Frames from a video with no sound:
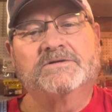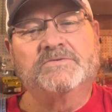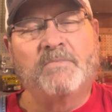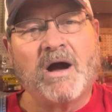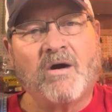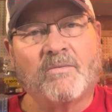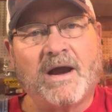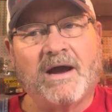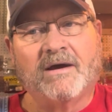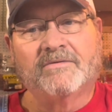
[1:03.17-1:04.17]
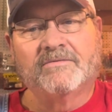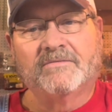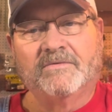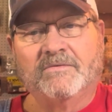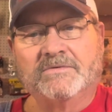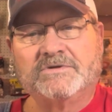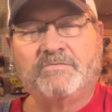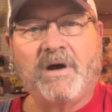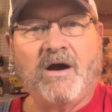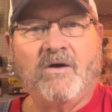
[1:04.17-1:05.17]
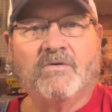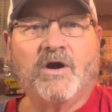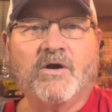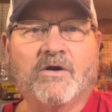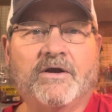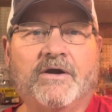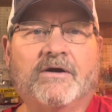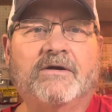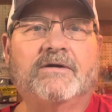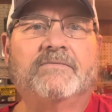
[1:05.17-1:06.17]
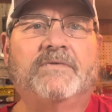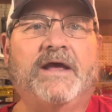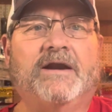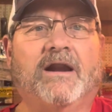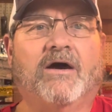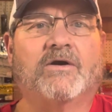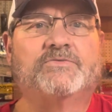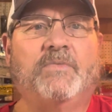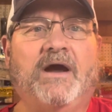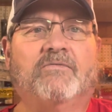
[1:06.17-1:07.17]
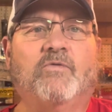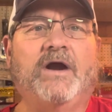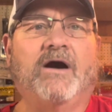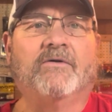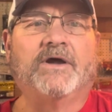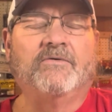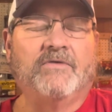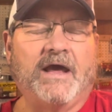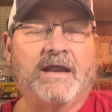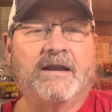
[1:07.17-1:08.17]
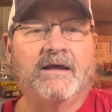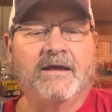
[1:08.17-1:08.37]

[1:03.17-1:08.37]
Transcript: smallmouth spawn earlier than a largemouth. We all know that.